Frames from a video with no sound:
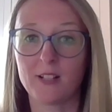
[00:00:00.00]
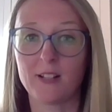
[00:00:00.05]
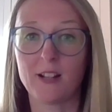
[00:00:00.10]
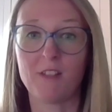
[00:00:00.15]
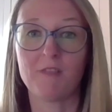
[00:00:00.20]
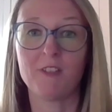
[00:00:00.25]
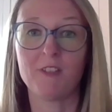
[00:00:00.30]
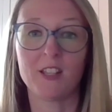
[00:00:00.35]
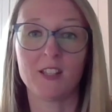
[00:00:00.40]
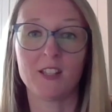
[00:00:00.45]

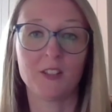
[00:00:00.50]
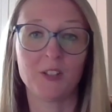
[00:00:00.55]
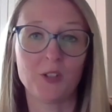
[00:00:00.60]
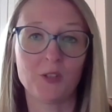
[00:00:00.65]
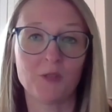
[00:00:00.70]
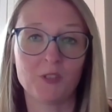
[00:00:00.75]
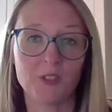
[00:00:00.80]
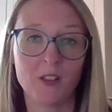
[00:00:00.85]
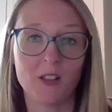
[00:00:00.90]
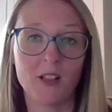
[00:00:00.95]
significantly
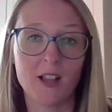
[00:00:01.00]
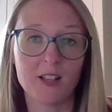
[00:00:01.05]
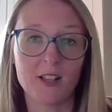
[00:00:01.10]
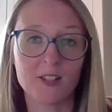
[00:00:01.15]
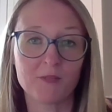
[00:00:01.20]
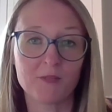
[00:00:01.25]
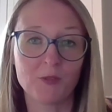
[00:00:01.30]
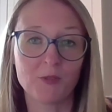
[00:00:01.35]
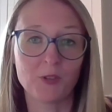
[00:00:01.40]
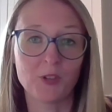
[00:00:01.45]
over the
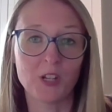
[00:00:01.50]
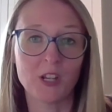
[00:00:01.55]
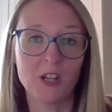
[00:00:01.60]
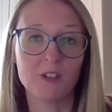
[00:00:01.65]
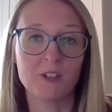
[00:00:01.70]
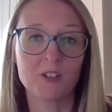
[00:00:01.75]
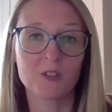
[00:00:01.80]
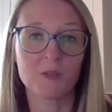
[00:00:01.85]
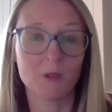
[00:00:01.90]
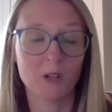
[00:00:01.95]
last 4
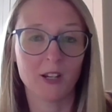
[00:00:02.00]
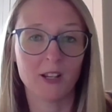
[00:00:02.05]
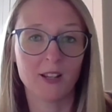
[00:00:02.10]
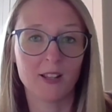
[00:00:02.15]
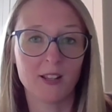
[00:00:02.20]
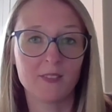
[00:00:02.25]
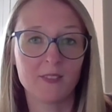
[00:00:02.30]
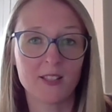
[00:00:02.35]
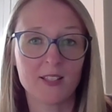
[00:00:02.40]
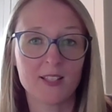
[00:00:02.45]
years
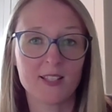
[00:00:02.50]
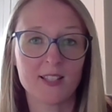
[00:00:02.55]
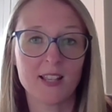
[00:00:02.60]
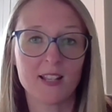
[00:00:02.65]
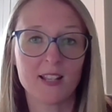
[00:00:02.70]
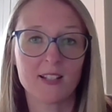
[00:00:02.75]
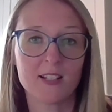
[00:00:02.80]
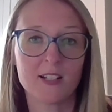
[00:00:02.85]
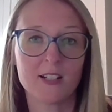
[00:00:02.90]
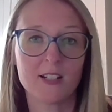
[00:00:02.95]
working in this
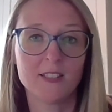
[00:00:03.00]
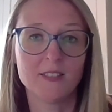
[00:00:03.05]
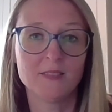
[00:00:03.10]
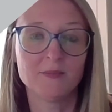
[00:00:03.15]
sector.